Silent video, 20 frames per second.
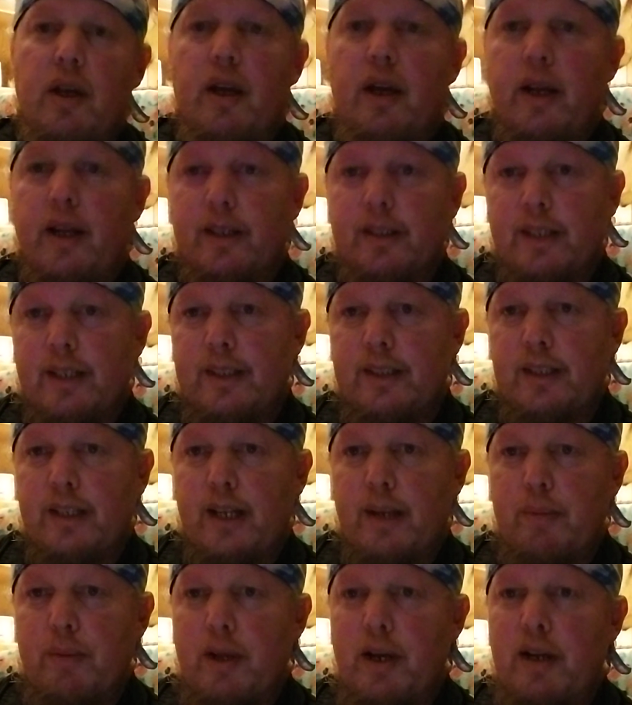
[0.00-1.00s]
And as I said,
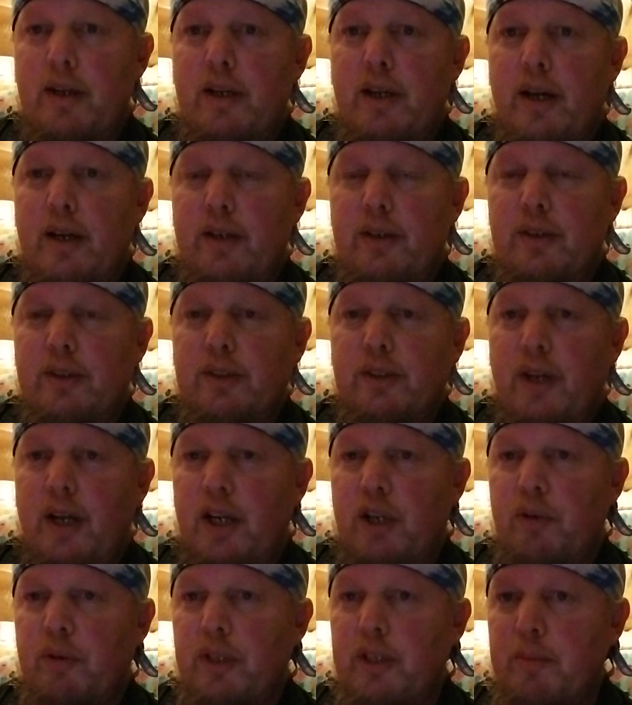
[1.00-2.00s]
I'm not a doctor, so I don't
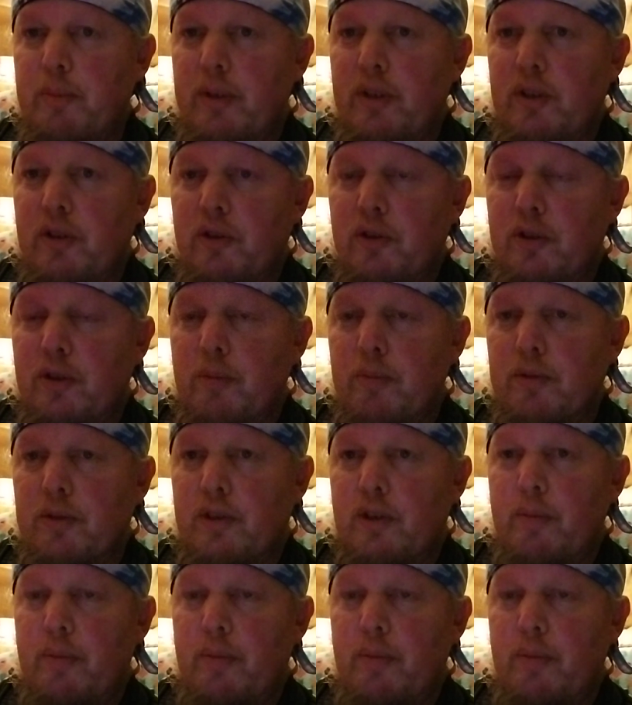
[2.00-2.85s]
know what these medical terms are,